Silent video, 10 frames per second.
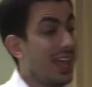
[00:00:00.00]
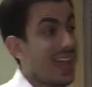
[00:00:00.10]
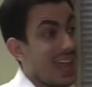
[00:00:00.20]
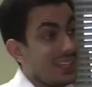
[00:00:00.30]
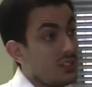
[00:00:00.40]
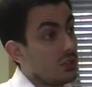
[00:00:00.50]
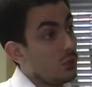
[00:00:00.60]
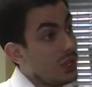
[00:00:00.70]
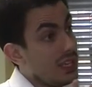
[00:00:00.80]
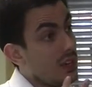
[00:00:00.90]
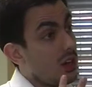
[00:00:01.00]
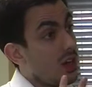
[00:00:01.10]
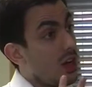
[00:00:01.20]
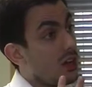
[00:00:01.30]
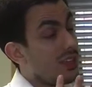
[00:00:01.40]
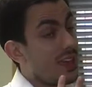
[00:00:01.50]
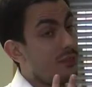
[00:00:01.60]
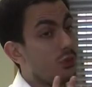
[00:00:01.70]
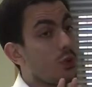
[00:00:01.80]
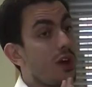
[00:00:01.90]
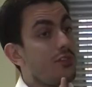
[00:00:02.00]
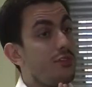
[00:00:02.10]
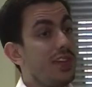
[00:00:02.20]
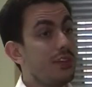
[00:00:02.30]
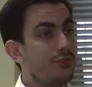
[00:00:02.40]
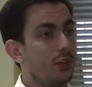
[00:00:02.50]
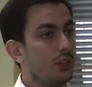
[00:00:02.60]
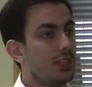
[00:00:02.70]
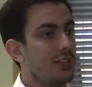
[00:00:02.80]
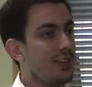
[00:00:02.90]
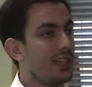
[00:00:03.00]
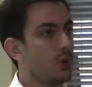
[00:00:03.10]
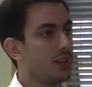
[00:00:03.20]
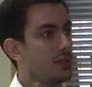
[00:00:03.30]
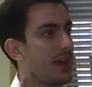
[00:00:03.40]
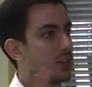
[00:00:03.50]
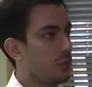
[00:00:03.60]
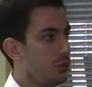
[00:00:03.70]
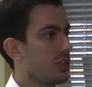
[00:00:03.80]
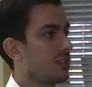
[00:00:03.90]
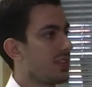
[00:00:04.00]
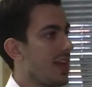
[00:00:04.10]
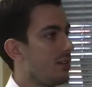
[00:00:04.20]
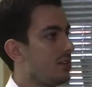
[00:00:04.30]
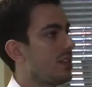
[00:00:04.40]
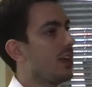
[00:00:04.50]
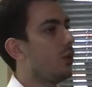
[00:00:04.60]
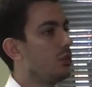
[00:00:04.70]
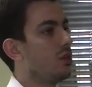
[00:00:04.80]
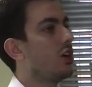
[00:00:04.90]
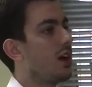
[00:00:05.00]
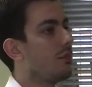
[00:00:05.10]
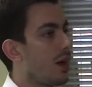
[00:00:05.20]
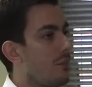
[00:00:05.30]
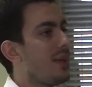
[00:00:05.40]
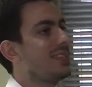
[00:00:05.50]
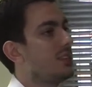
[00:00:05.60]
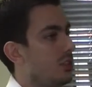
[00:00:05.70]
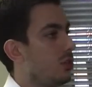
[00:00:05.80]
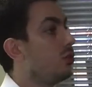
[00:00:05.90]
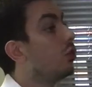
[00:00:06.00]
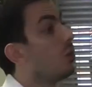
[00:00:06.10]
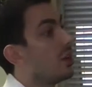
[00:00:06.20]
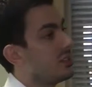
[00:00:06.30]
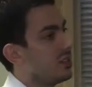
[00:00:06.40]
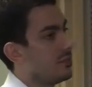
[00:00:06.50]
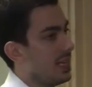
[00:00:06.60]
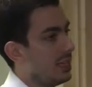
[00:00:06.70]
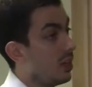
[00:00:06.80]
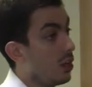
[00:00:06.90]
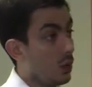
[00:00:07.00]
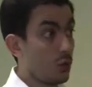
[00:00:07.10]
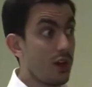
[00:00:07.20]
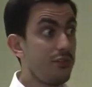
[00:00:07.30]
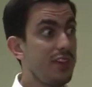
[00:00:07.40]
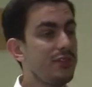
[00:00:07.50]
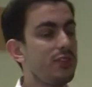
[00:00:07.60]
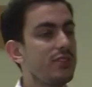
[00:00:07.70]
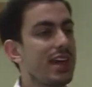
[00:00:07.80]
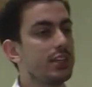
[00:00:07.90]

And we are therefore quite fearful if anyone is about to put us down and say, oh, I'm better than you, you're worse than me. we're quite fearful of that.